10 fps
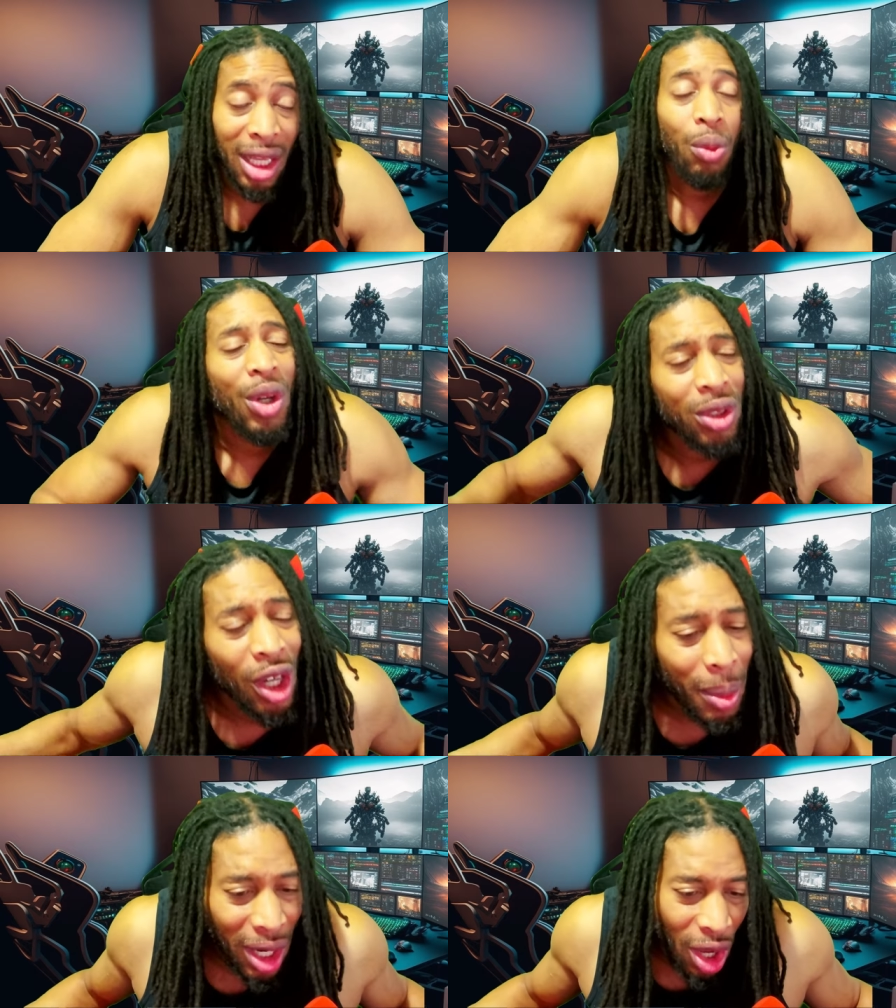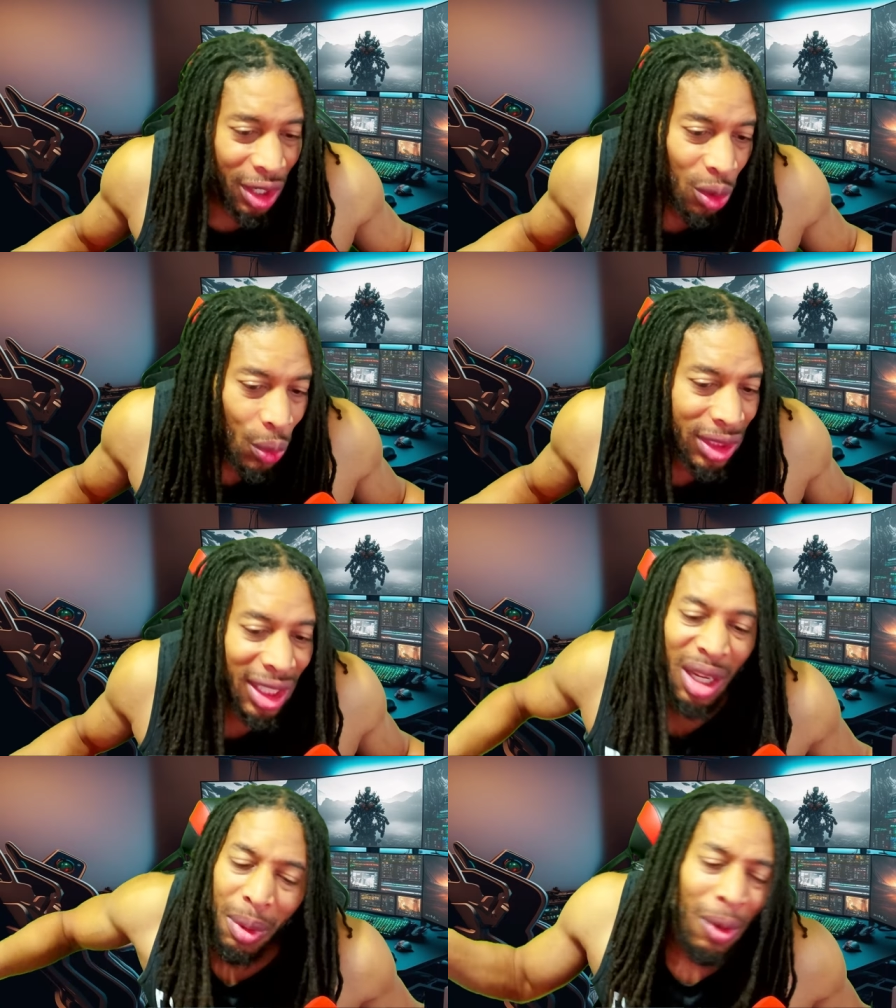And we're gonna talk about all that in one
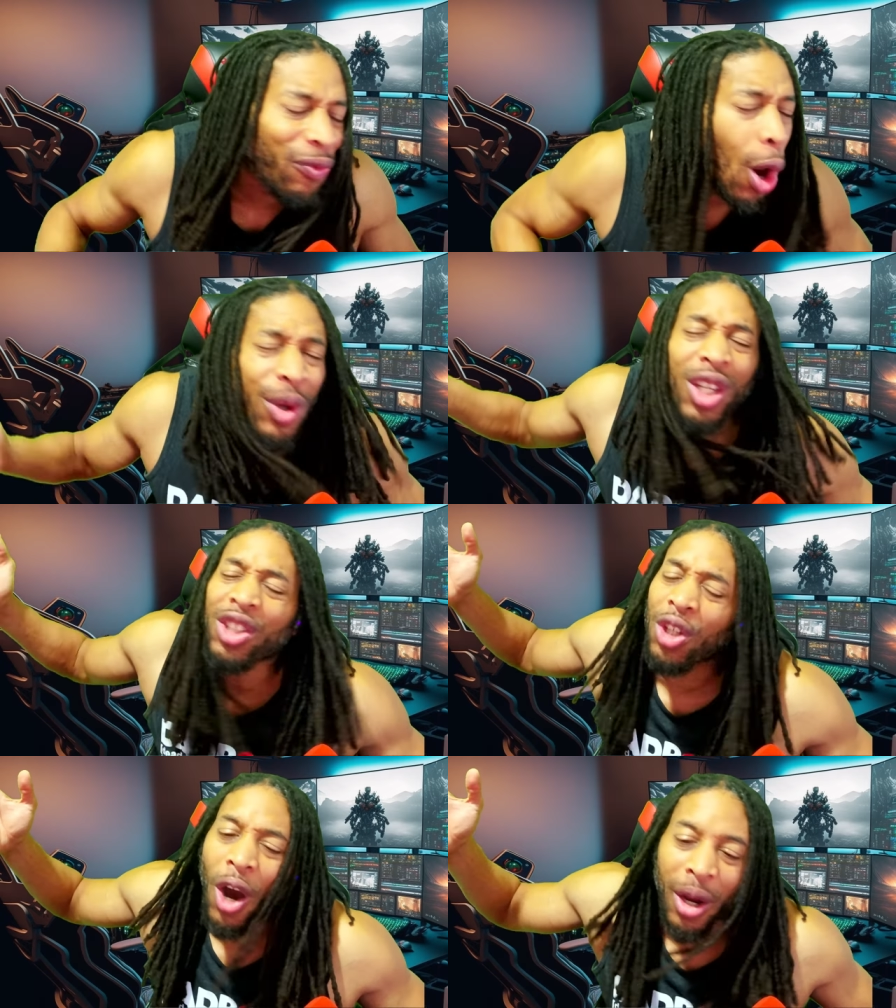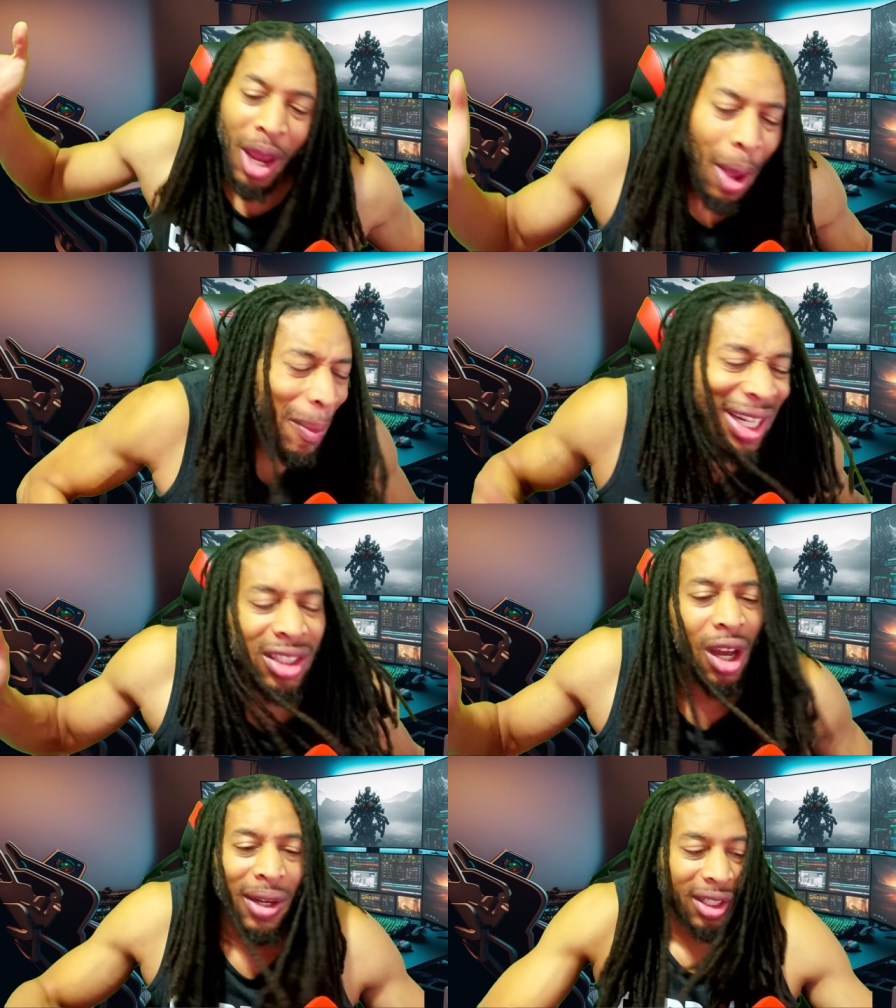second. But before we get started, make
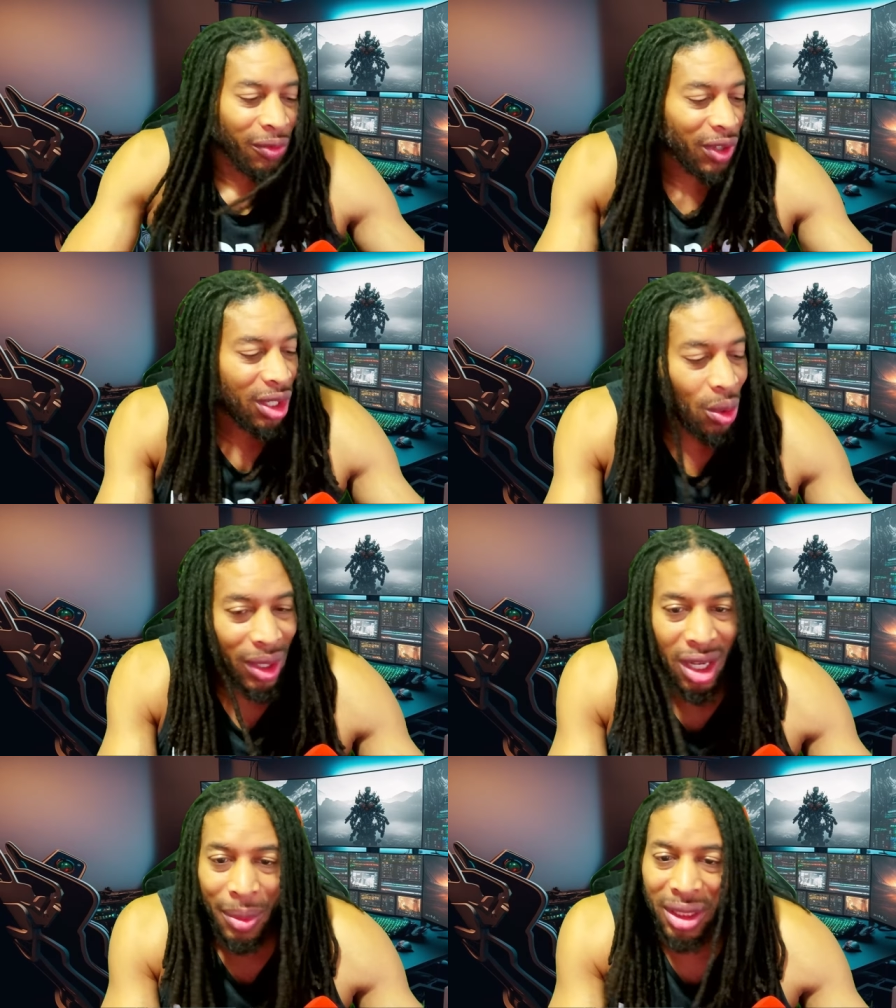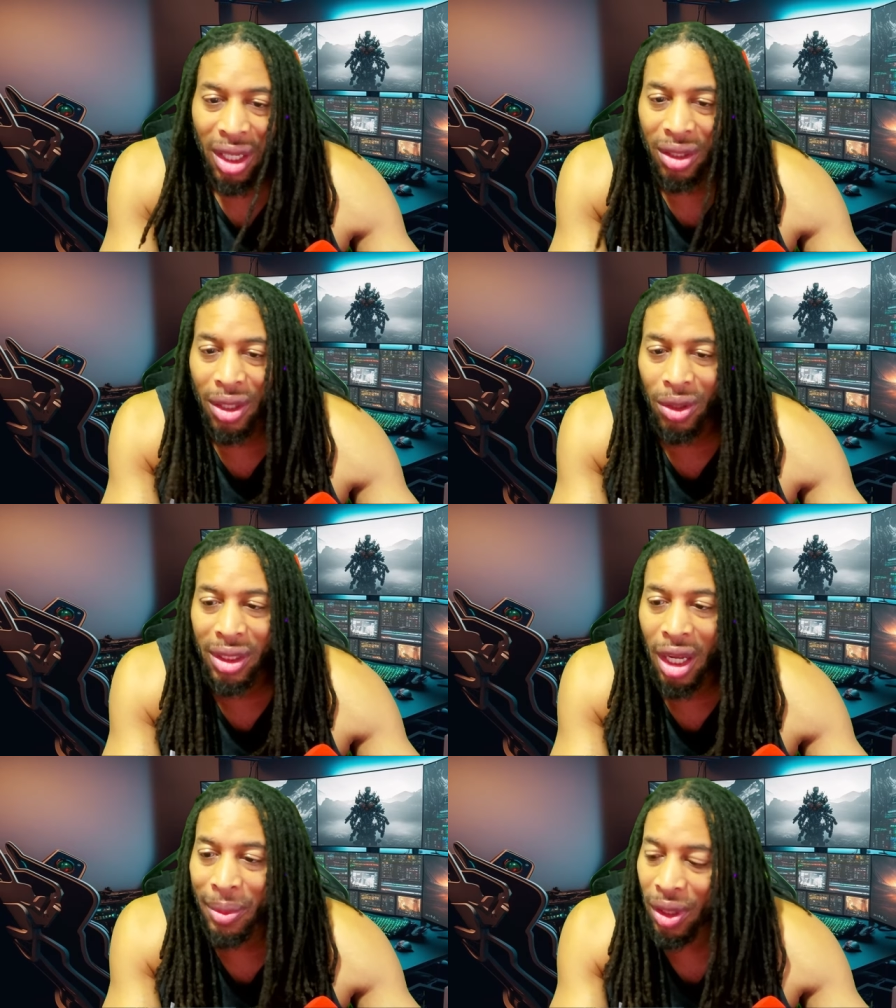sure y'all like the video or comment y'all thoughts
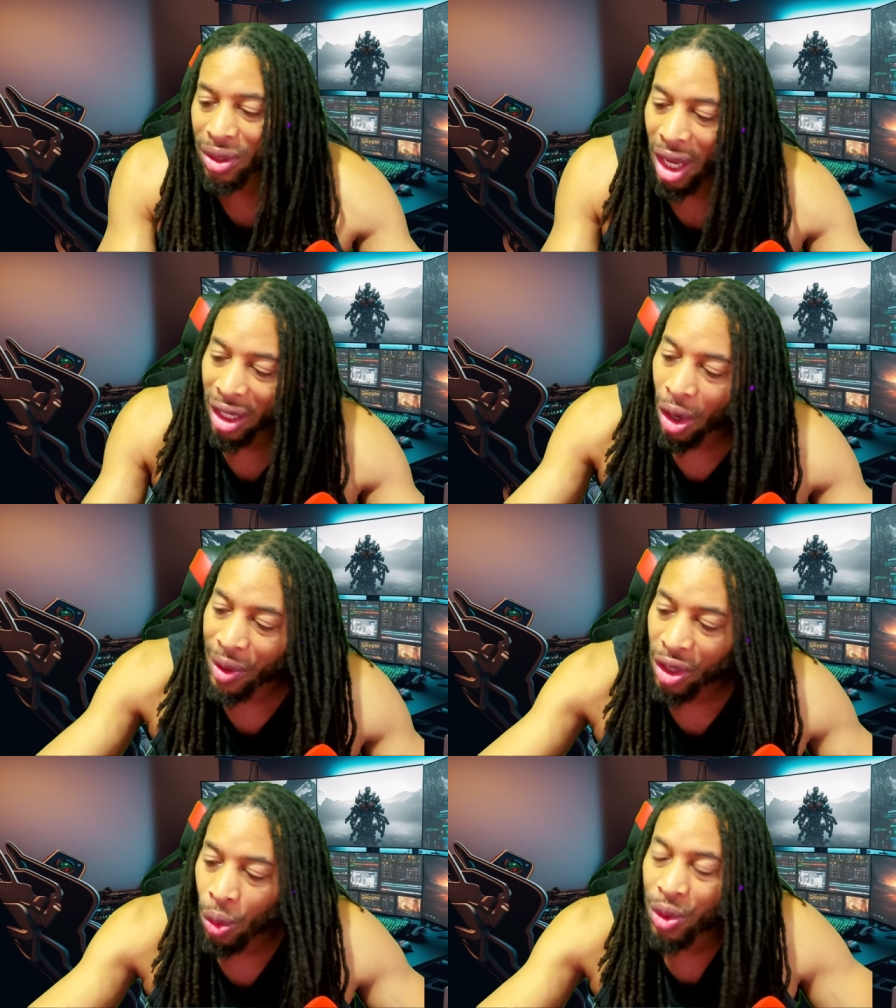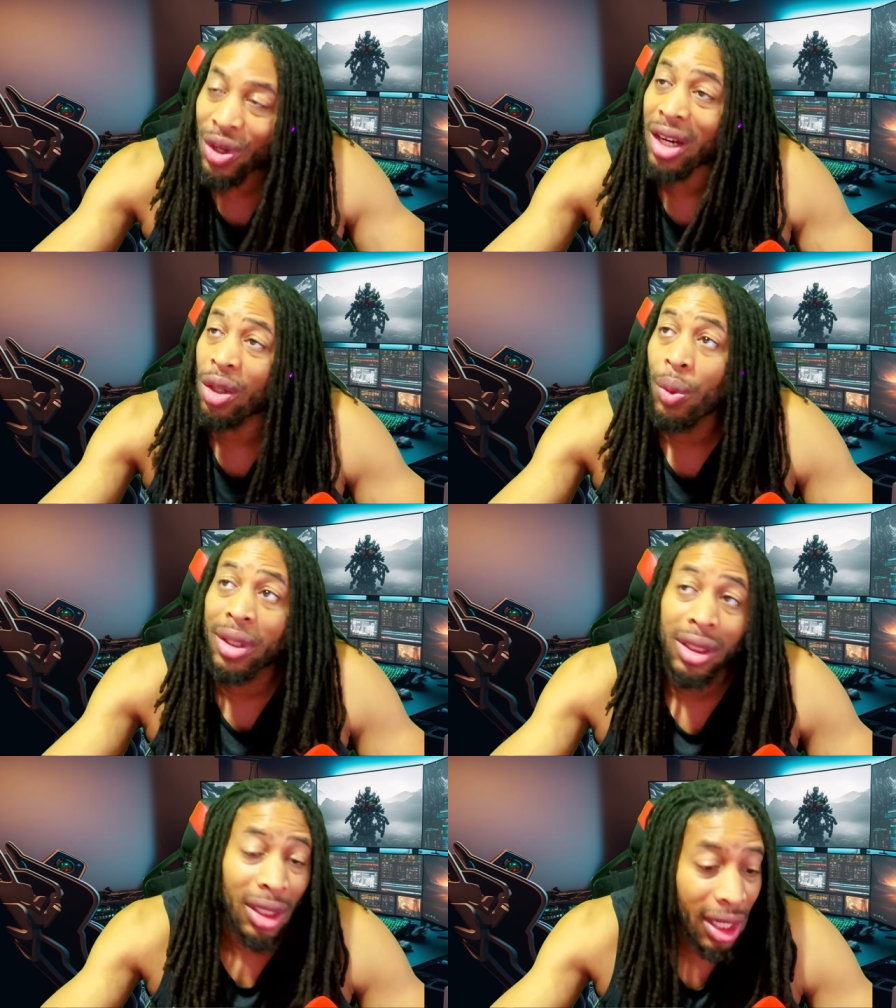down below. Y'all already know we're trying to go with
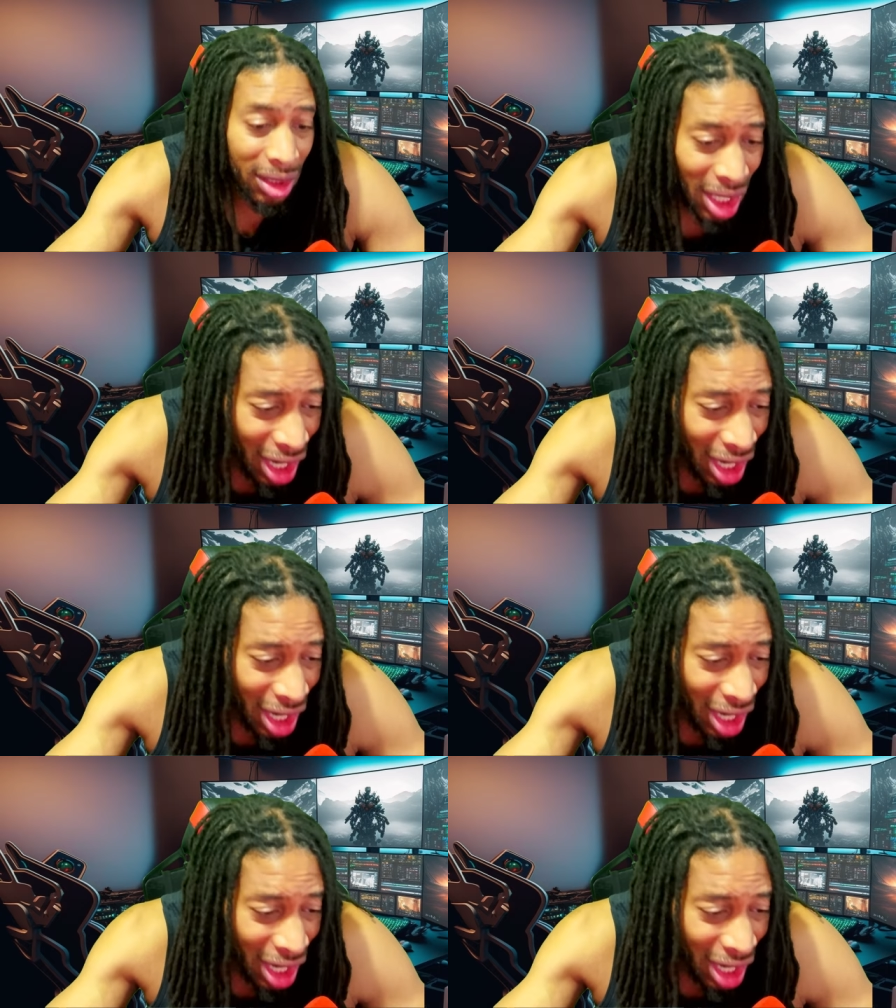this thing.